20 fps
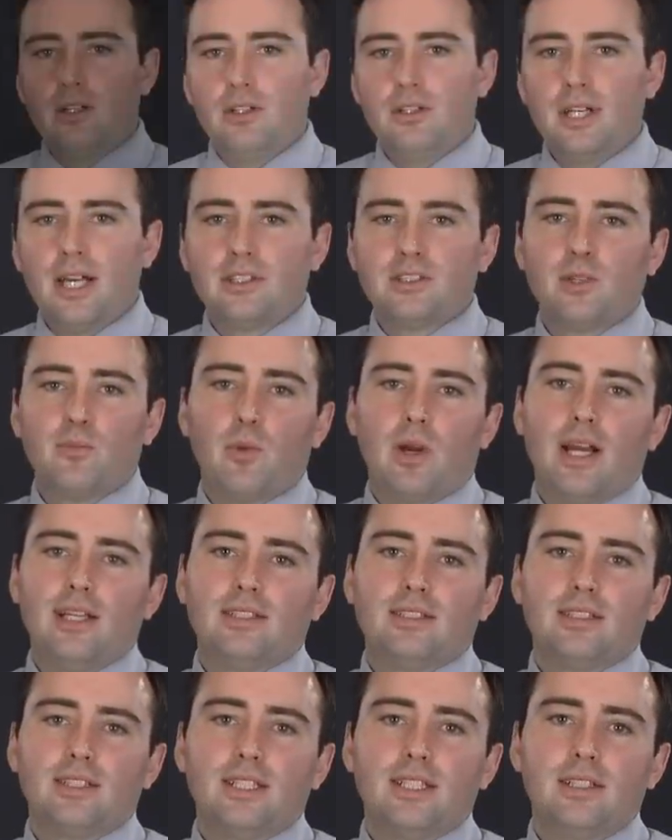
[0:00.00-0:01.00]
Not
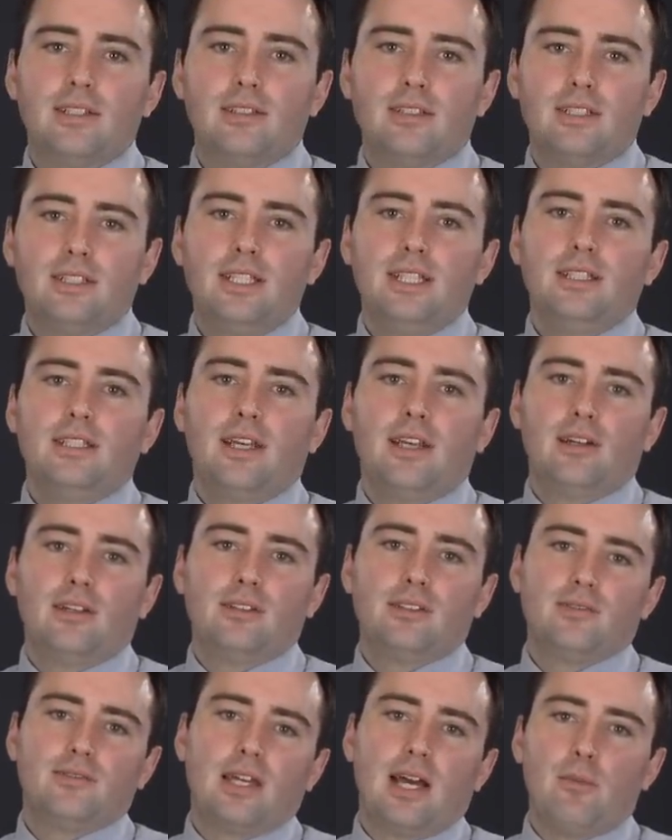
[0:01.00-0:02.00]
surprisingly, the
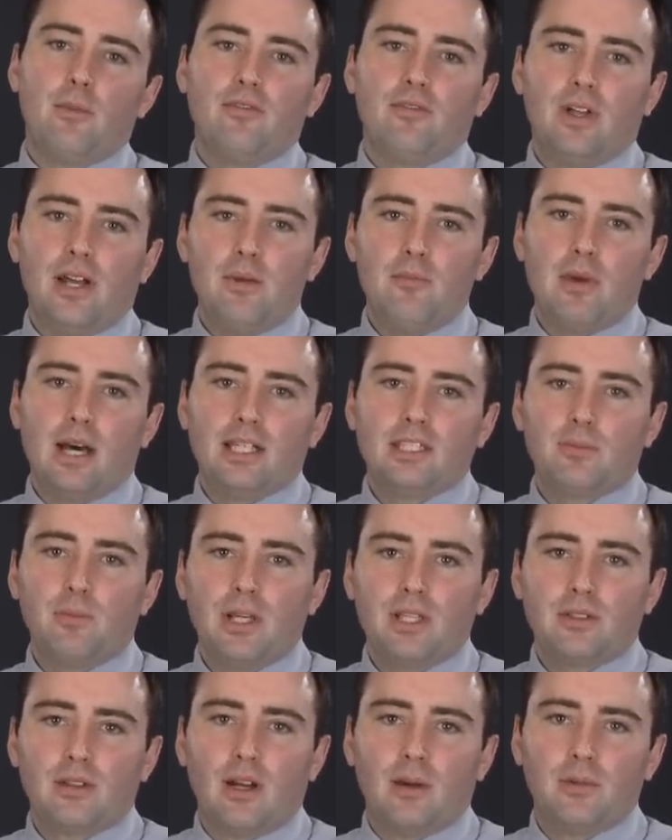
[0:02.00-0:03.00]
details of time-of-flight mass
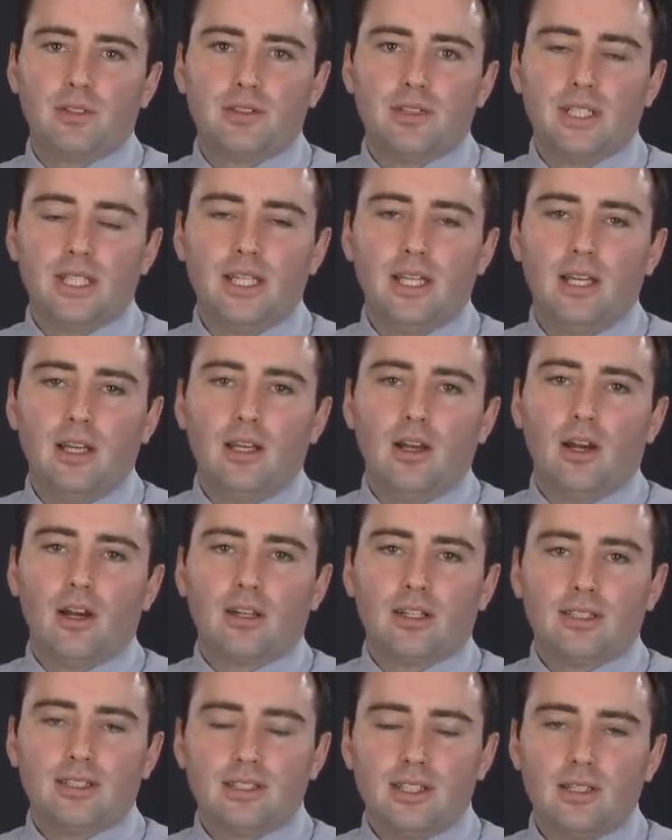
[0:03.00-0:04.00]
spectrometry are
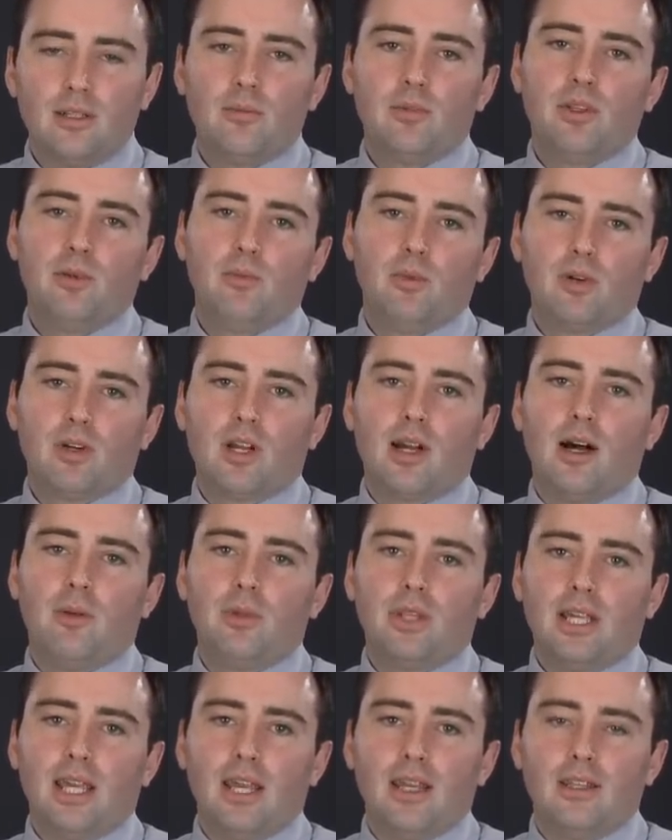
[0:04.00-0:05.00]
considerably more
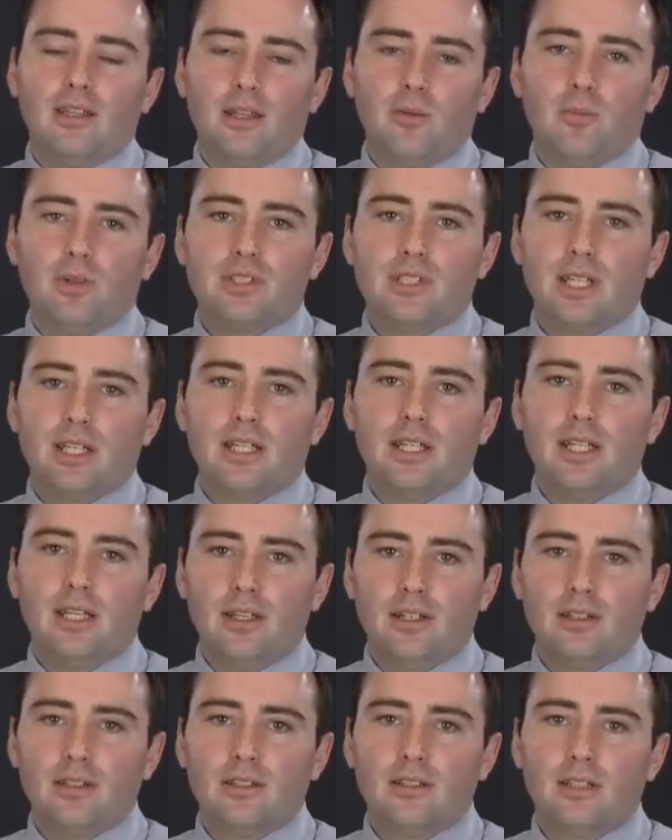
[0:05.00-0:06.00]
complicated than presented
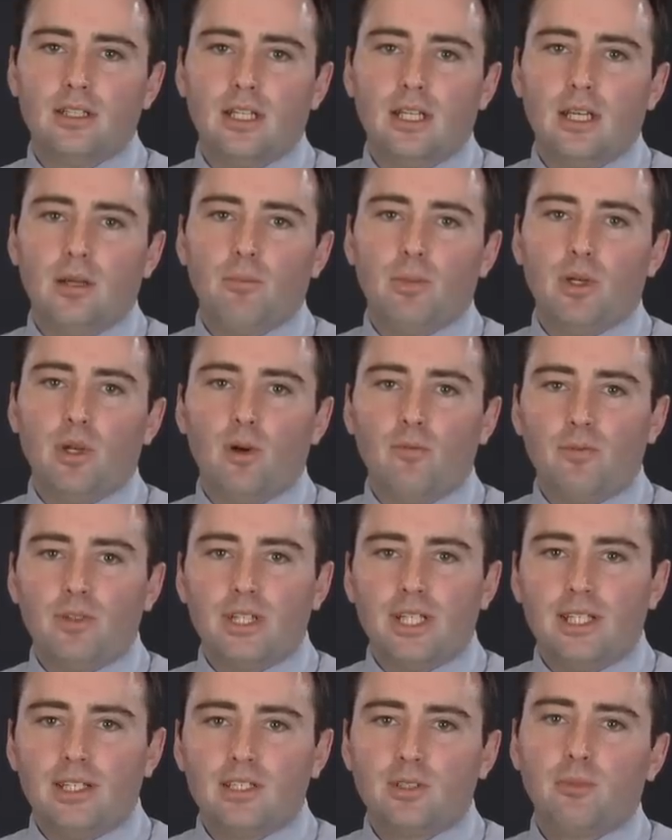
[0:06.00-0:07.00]
here. But
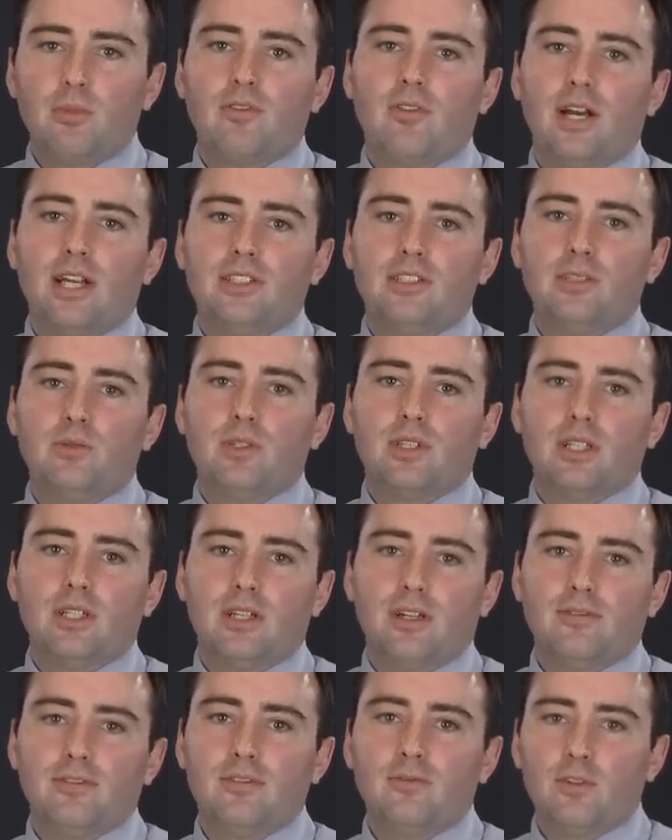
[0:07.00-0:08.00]
hopefully this provides you with
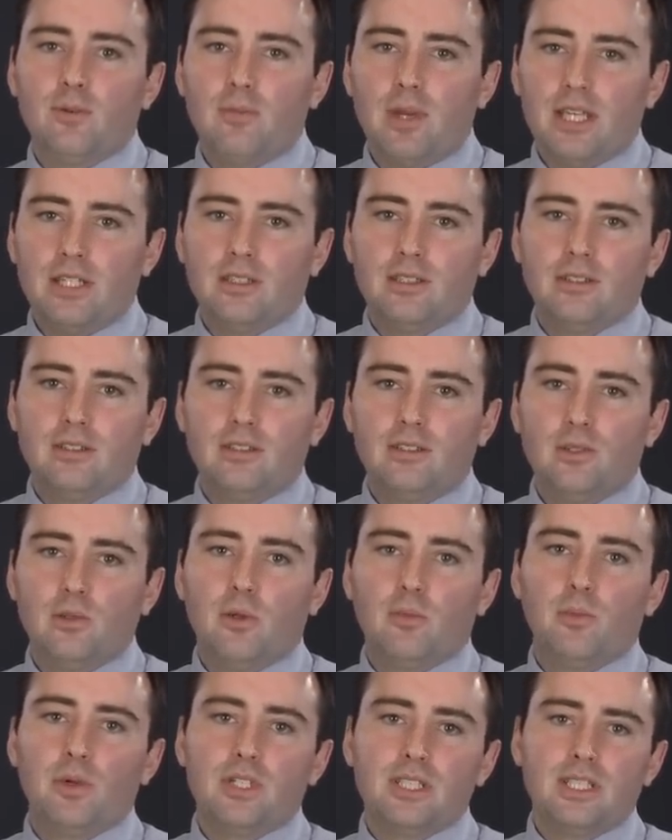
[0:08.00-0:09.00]
enough information to
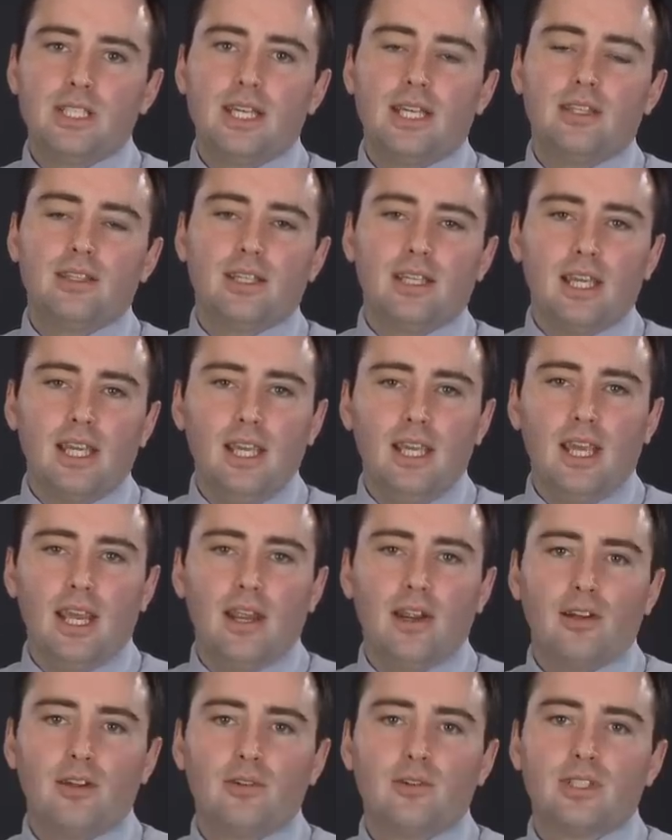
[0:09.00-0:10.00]
appreciate the key
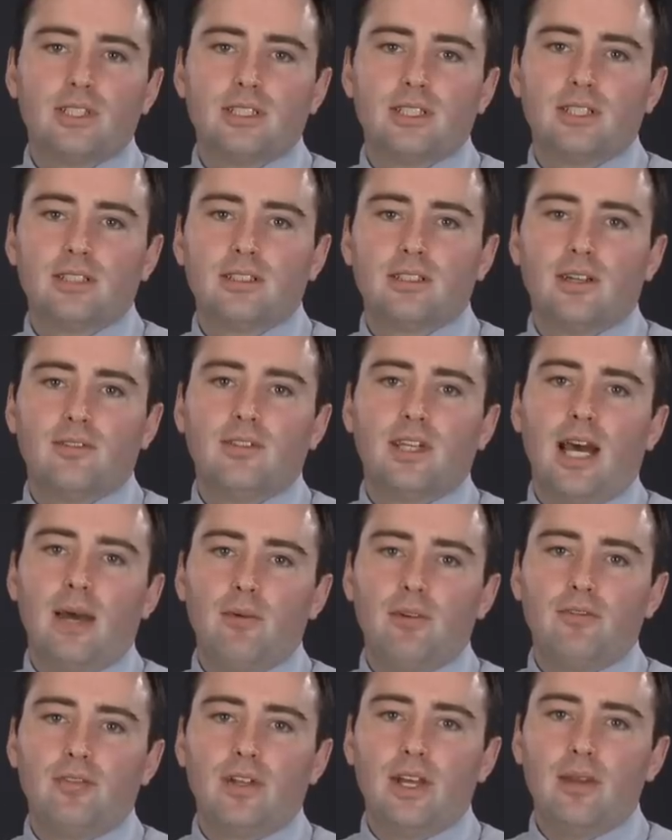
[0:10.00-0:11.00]
characteristics of
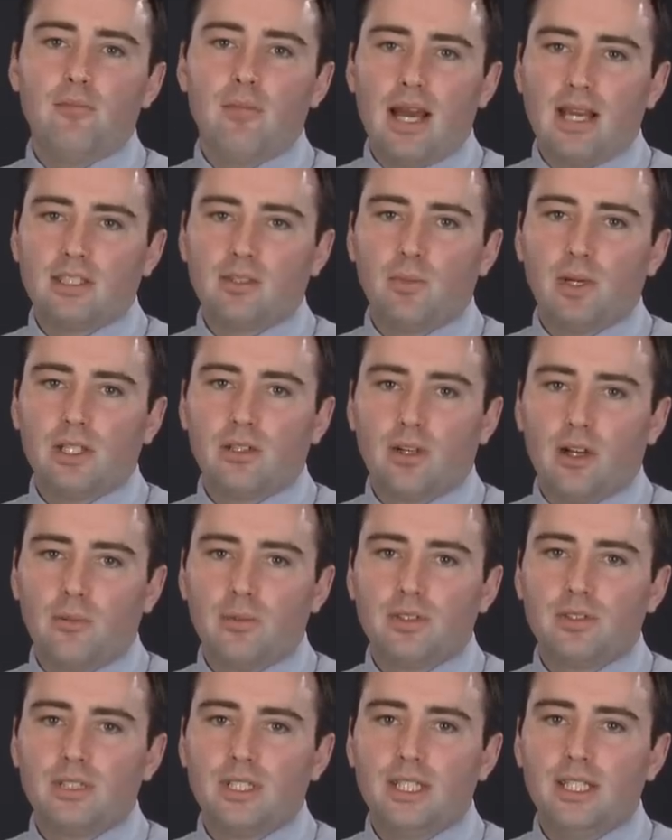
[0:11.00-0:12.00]
time-of-flight mass
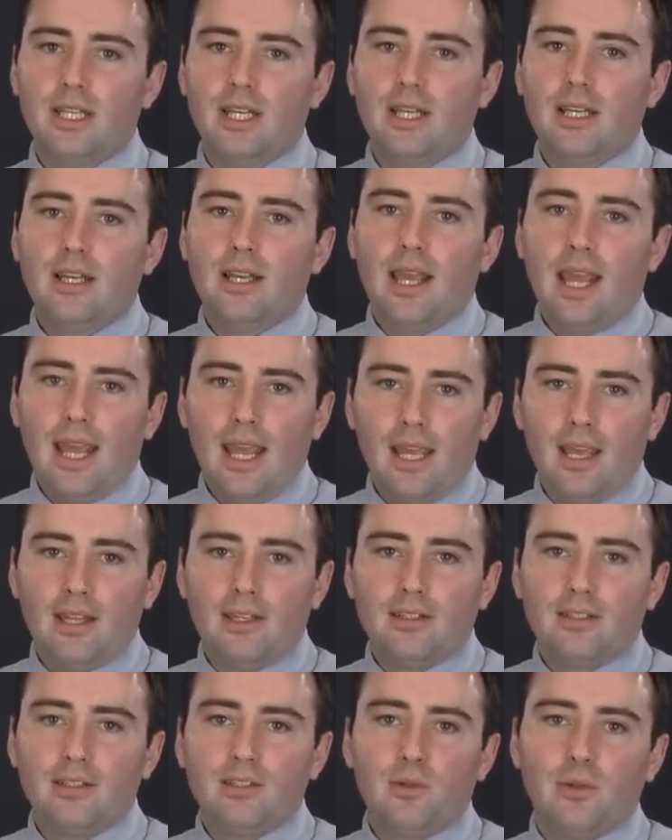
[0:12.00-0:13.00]
spectrometry
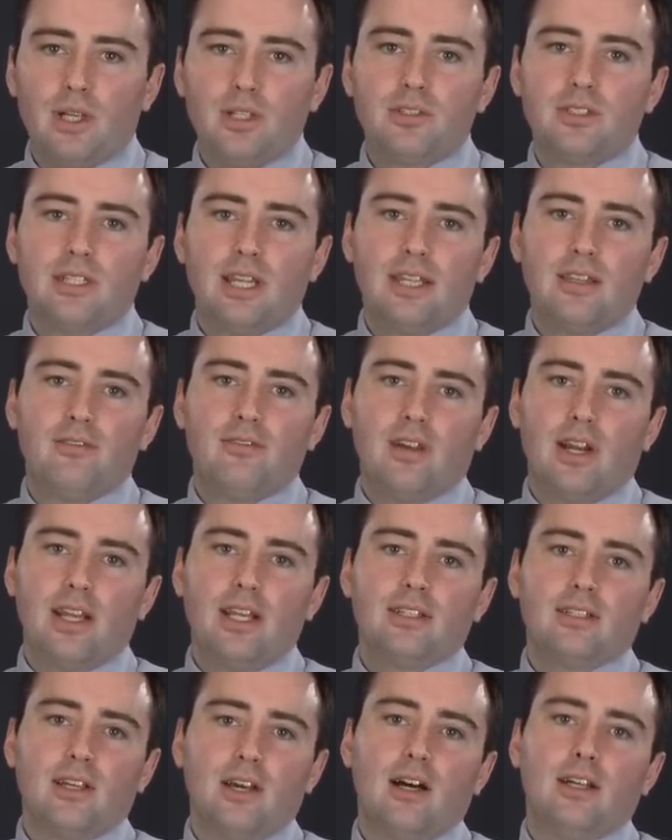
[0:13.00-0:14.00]
and to understand the
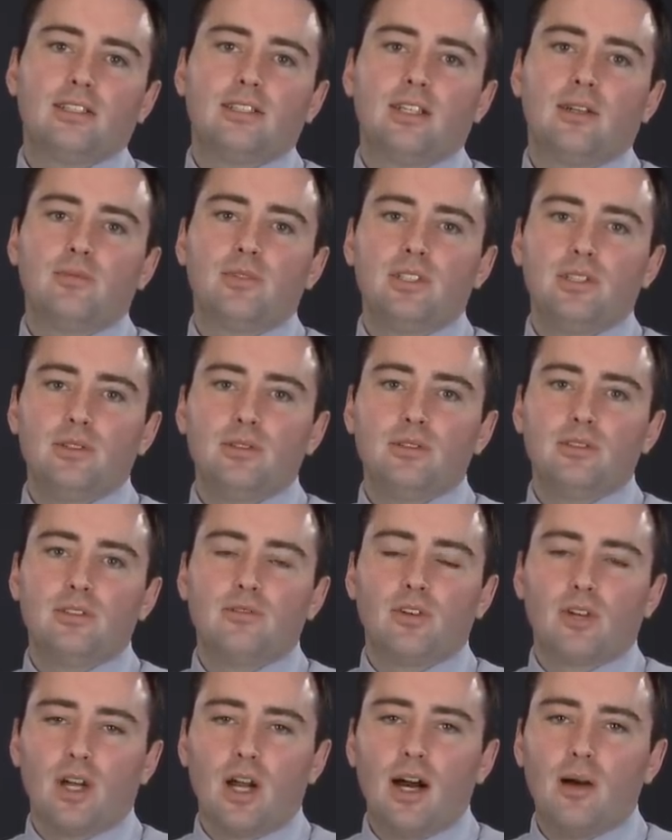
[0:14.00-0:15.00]
various concepts used
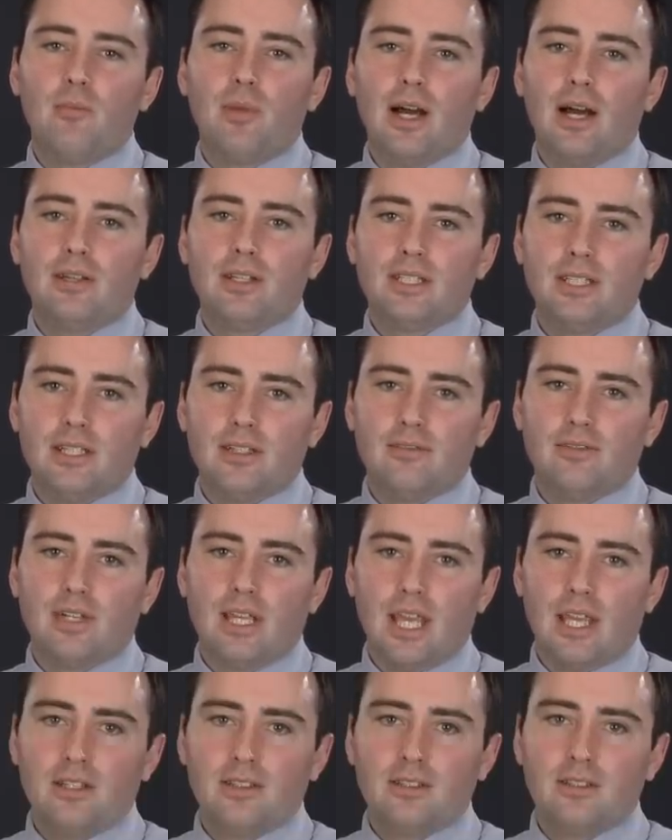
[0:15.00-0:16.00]
for compound
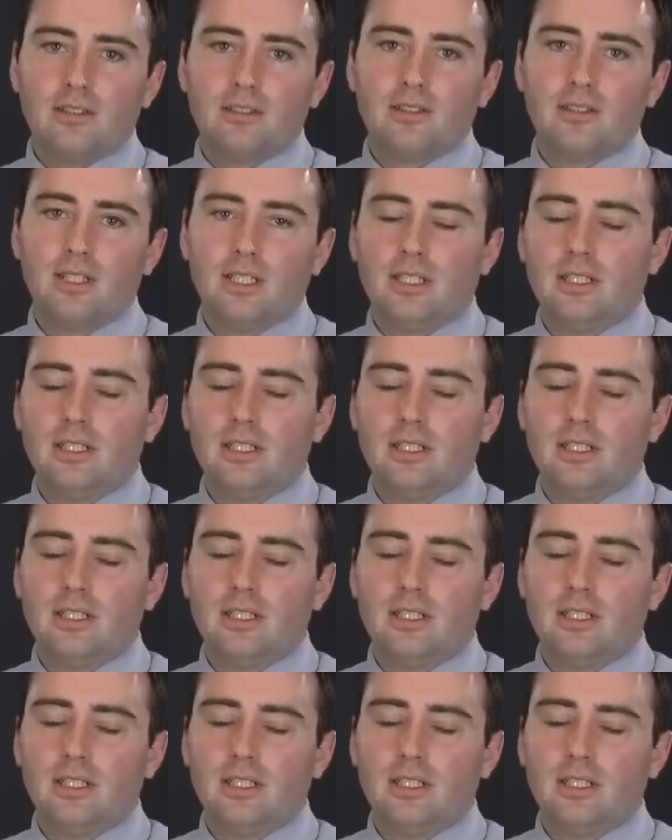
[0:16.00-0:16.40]
identification.